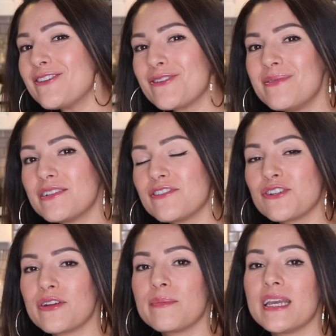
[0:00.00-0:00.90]
you so much for
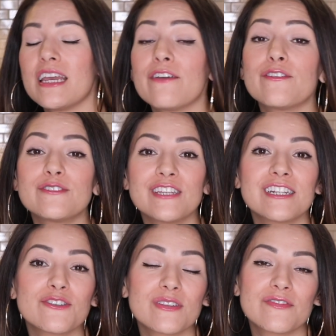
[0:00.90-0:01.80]
joining me. If you did
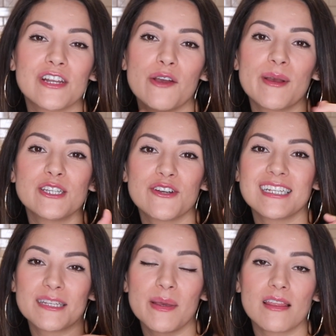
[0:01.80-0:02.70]
enjoy this video, make sure you
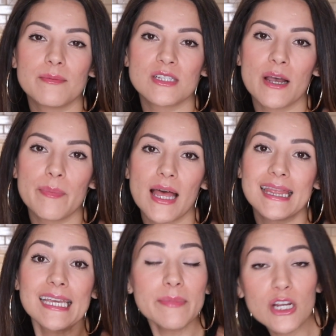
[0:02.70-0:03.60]
guys leave me a thumbs up,
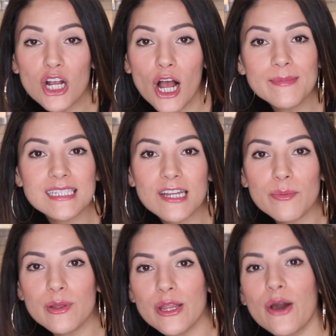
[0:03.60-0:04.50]
leave me your comments down
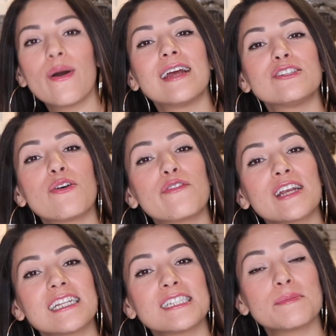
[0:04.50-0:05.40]
below, and don't
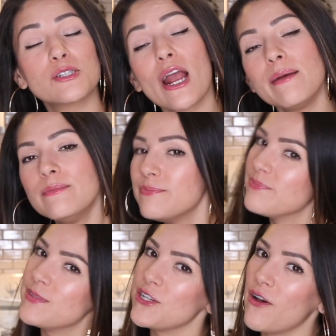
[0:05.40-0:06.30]
forget to subscribe.
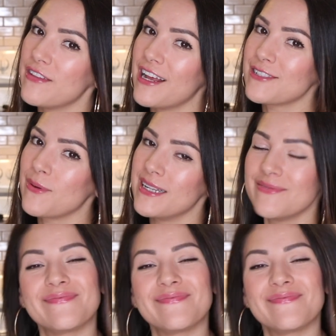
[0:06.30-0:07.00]
See you on the next one.